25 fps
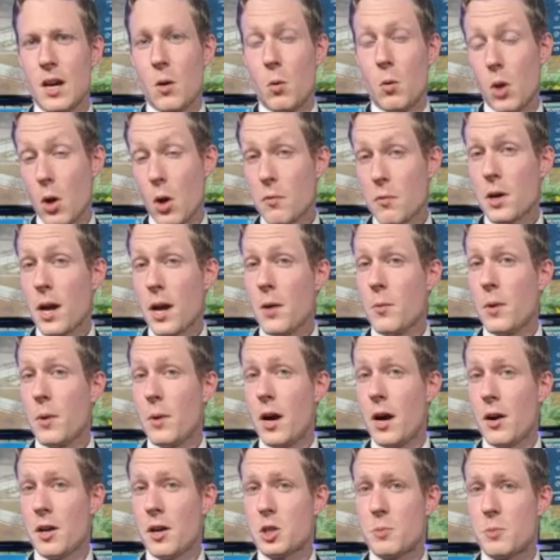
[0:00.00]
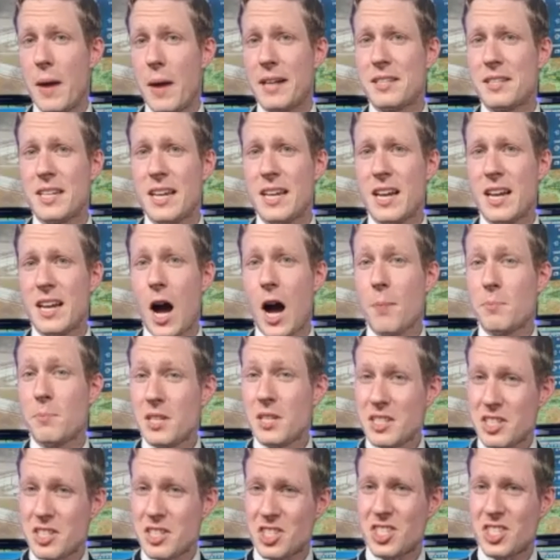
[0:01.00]
Well, overnight, we are expecting
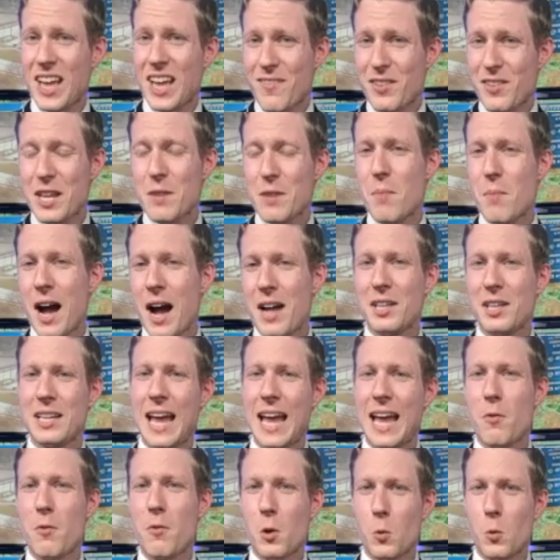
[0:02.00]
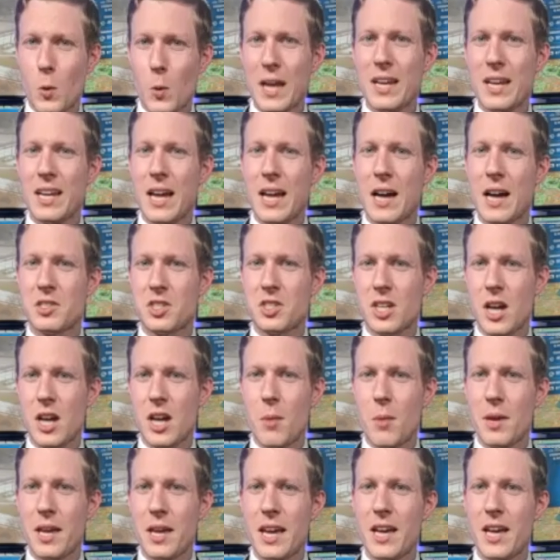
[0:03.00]
up to seventy mile an hour wind
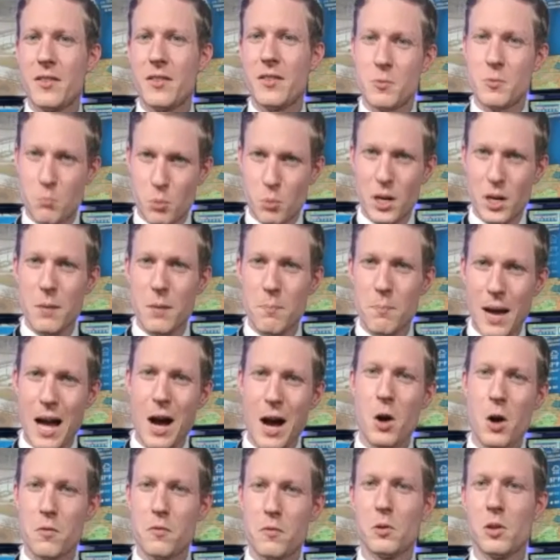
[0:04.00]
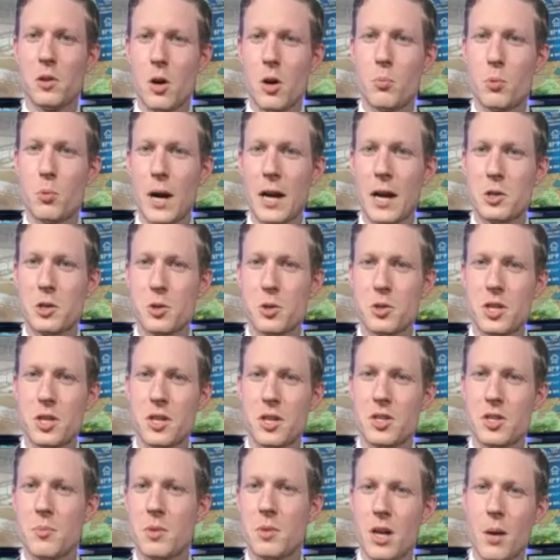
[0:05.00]
gusts coming in, a pretty powerful low pressure
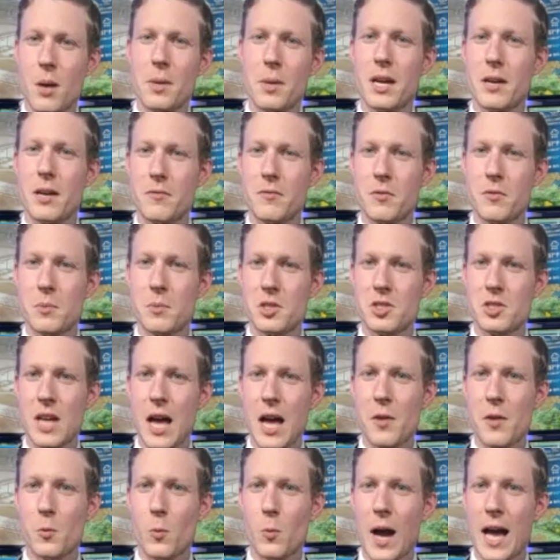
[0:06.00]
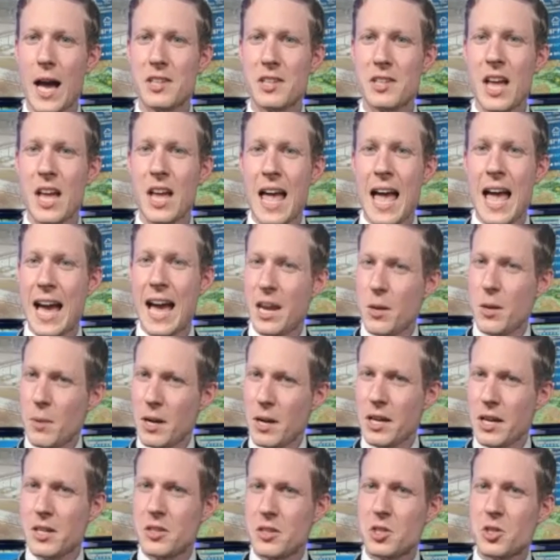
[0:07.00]
system coming in from the southwest.
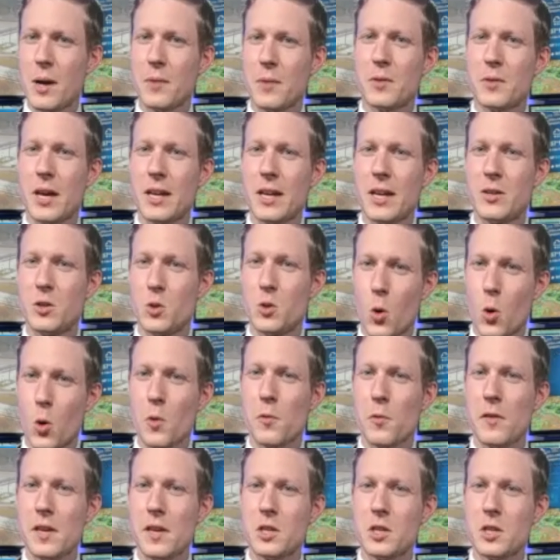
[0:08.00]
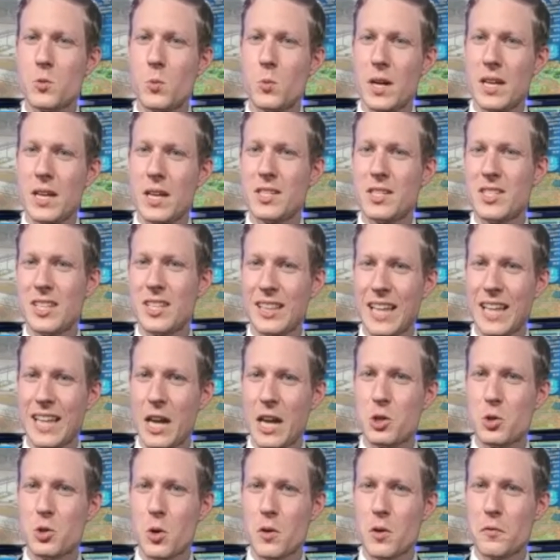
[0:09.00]
Anybody concerned about the northeast winds, the
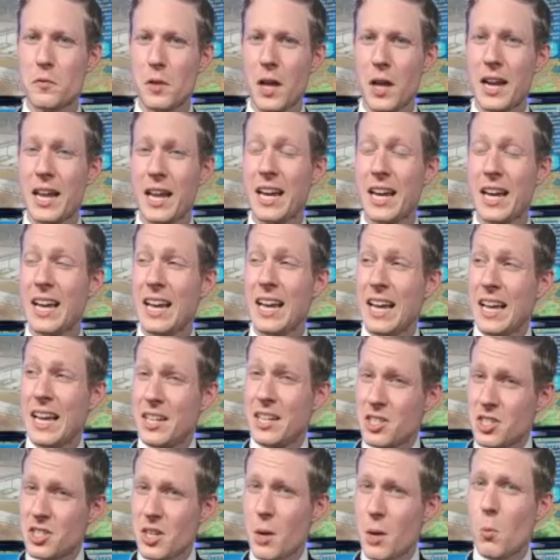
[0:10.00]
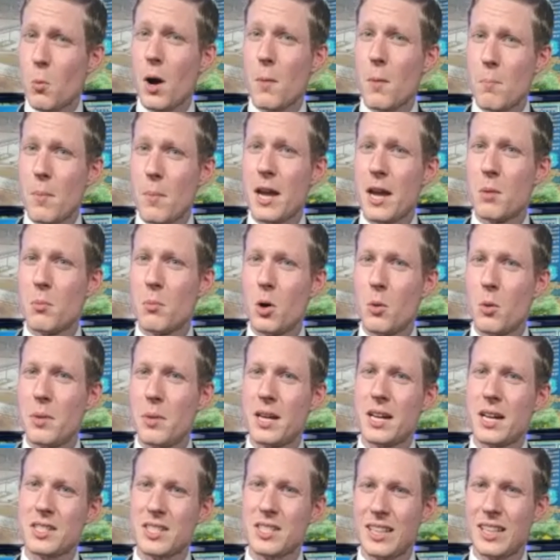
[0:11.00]
lakeshore flooding, somewhat minimal
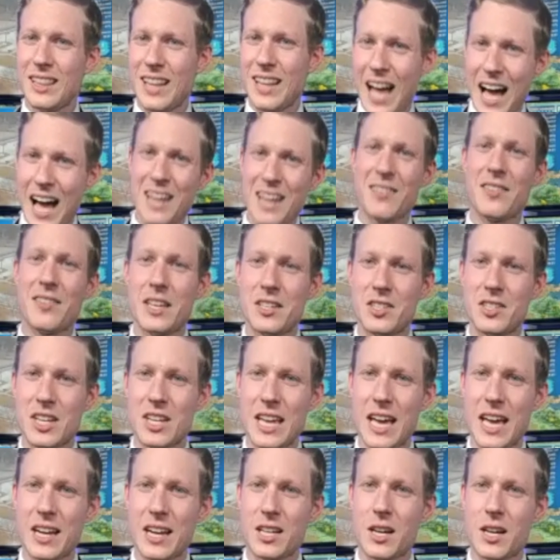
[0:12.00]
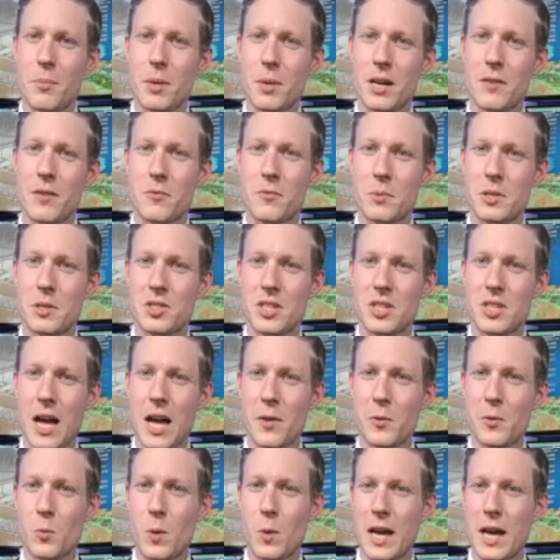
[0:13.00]
because a lot of these, again, coming in from the
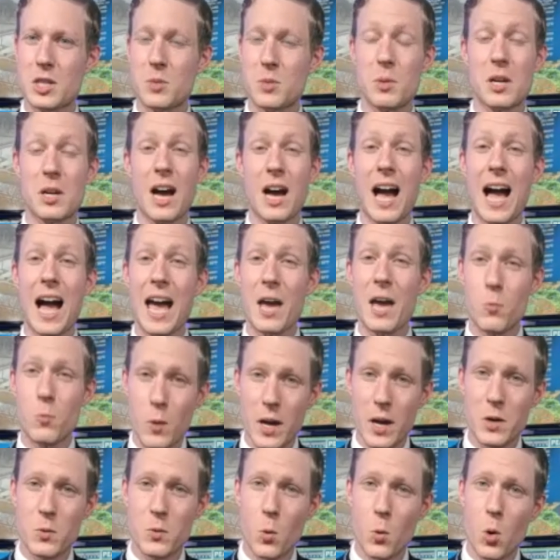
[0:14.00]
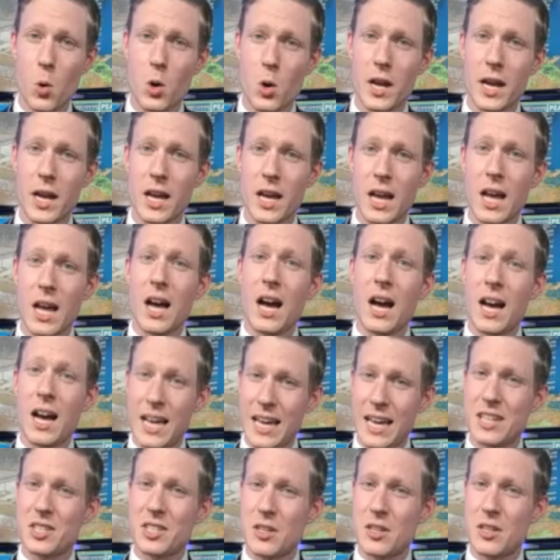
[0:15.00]
southwest, but a high wind warning
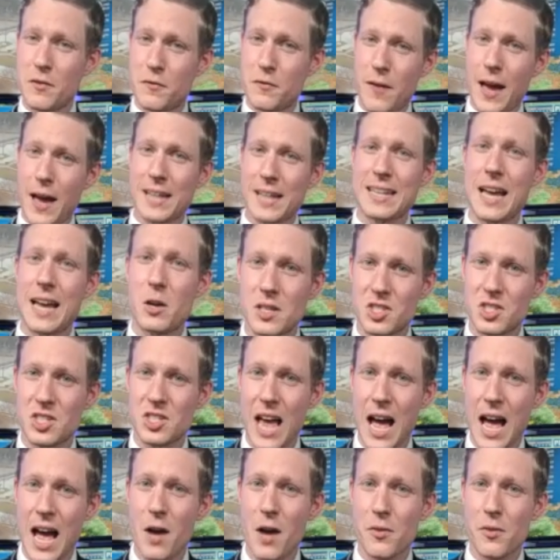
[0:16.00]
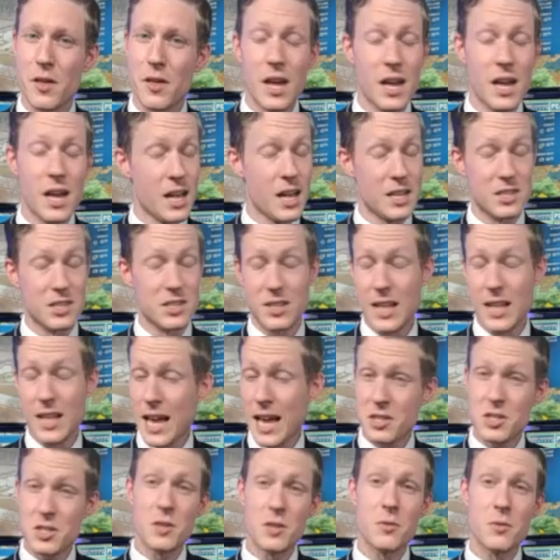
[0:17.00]
uh, is in effect down towards the south.
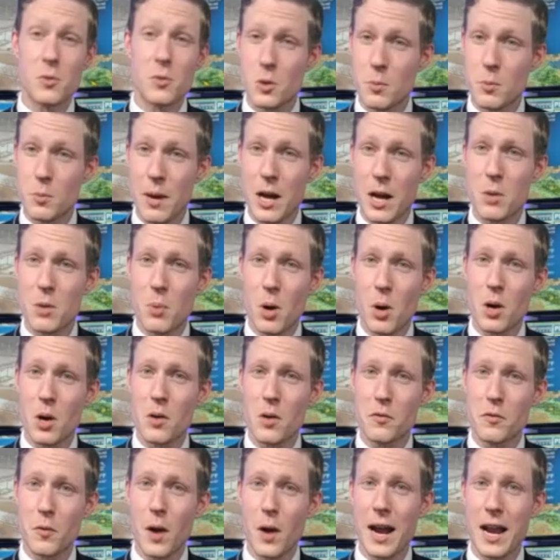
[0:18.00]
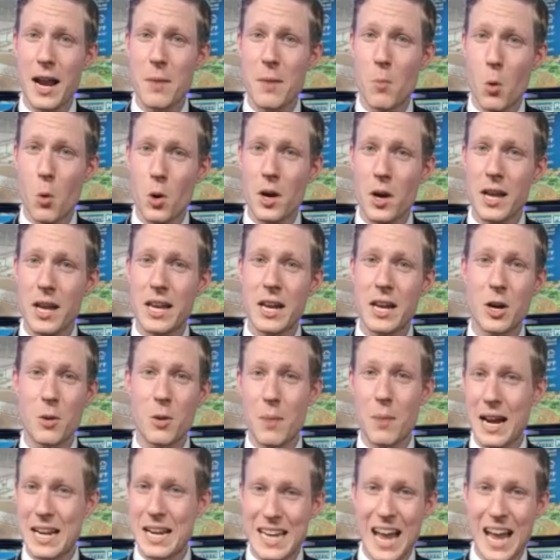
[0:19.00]
It's lasting through the better part of Friday morning here
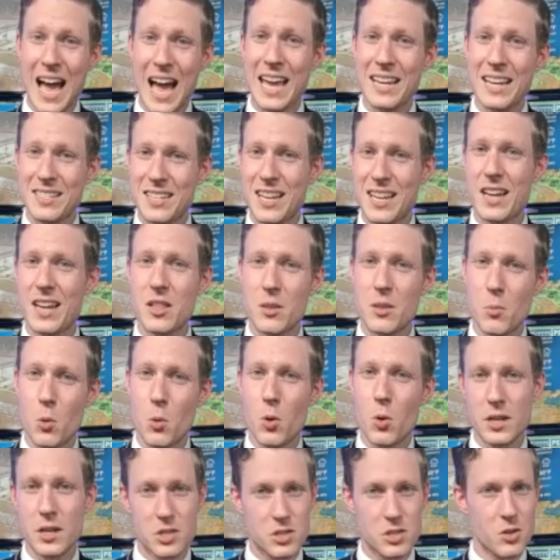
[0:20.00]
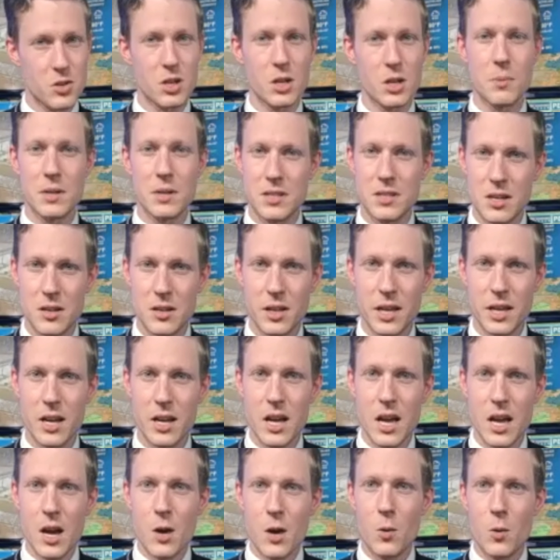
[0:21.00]
by nine, ten in the morning, still going to be dealing
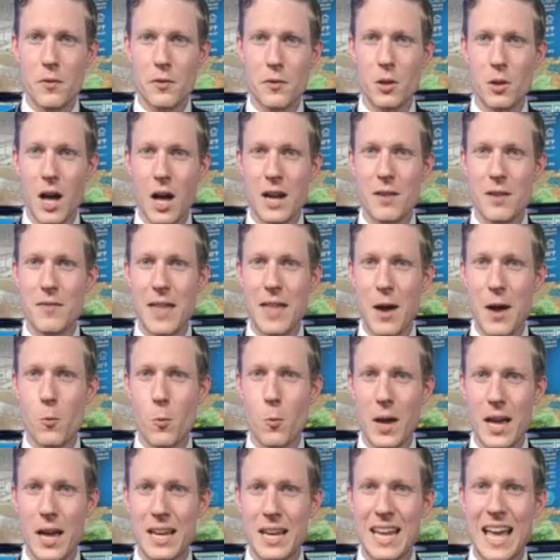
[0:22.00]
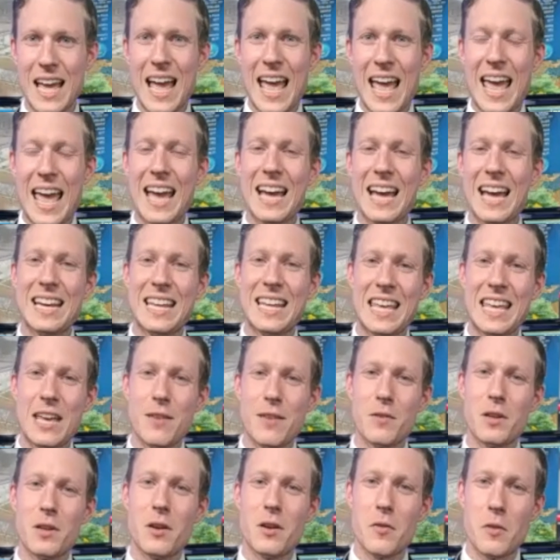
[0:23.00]
with a lot of that wind and
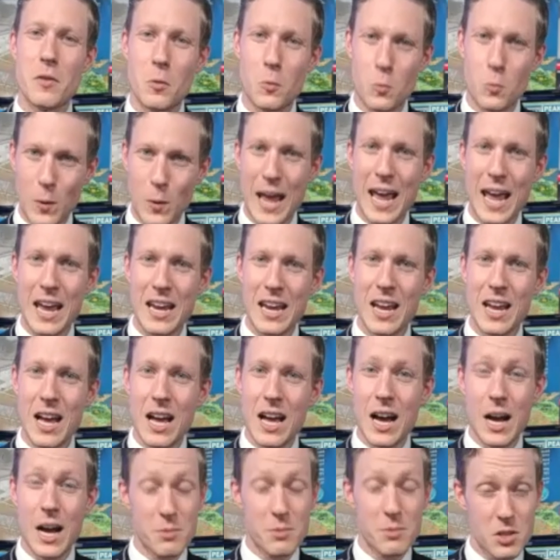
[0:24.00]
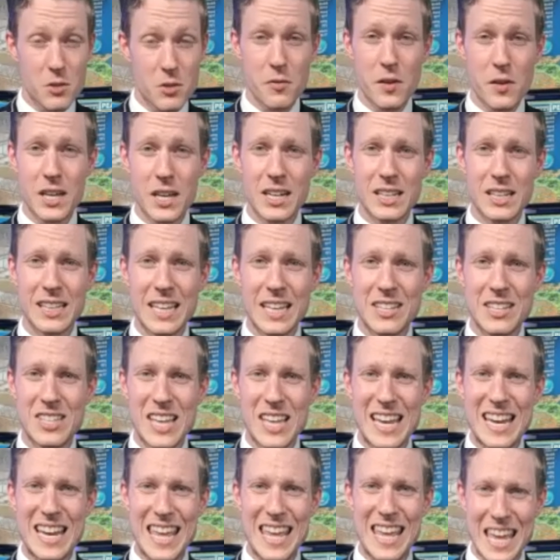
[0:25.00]
even the rain. I'm still thinking at
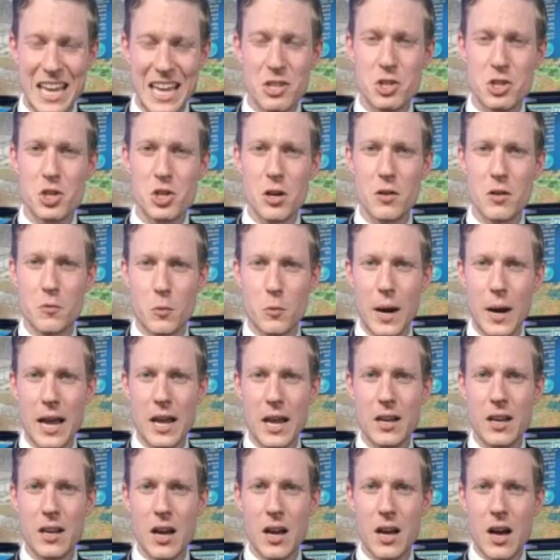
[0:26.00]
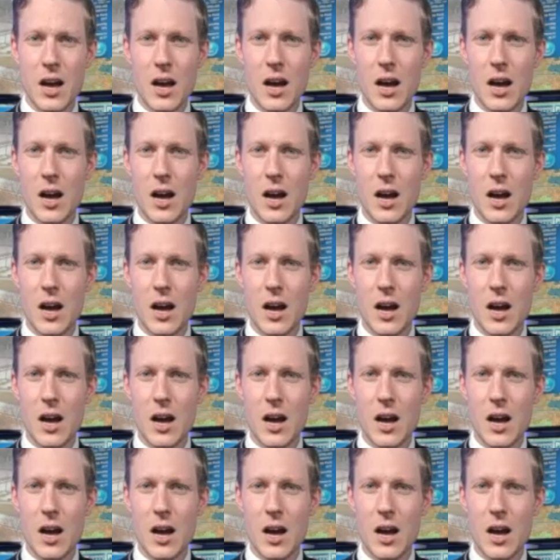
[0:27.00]
least an inch of rain.